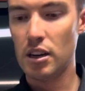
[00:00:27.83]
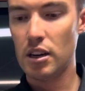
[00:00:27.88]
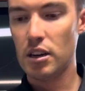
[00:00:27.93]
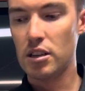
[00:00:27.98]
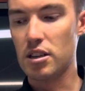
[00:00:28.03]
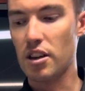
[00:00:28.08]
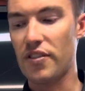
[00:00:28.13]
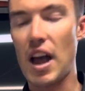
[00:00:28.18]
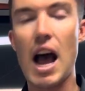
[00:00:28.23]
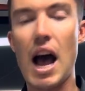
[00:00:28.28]

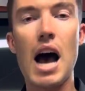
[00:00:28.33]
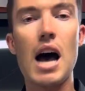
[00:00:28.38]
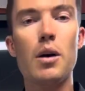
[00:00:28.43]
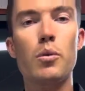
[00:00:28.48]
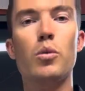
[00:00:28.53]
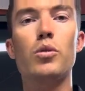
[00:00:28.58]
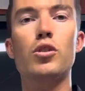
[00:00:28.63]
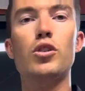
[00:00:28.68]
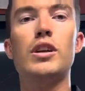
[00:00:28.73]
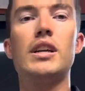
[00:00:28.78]
So if you are
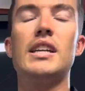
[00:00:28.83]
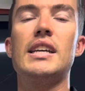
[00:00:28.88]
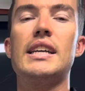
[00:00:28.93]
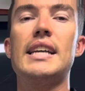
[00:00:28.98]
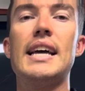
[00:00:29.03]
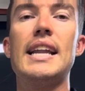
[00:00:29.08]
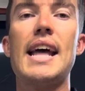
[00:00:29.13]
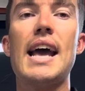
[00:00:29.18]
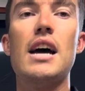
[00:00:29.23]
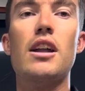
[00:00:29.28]
looking to
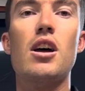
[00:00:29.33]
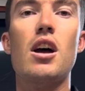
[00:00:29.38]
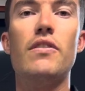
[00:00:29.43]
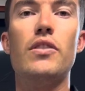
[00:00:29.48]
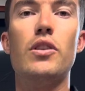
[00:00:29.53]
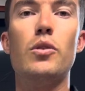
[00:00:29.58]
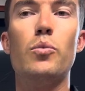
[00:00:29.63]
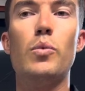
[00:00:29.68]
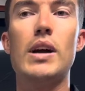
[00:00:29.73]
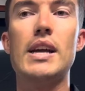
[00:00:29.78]
get out over
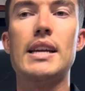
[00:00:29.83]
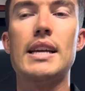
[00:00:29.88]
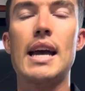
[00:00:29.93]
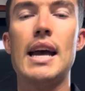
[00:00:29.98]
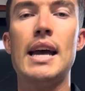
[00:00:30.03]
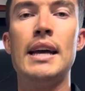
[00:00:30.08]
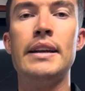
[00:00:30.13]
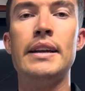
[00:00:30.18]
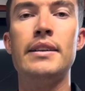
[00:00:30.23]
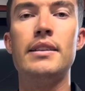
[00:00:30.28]
the
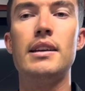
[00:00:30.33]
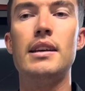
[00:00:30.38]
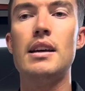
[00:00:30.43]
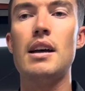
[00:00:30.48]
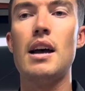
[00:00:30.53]
weekend,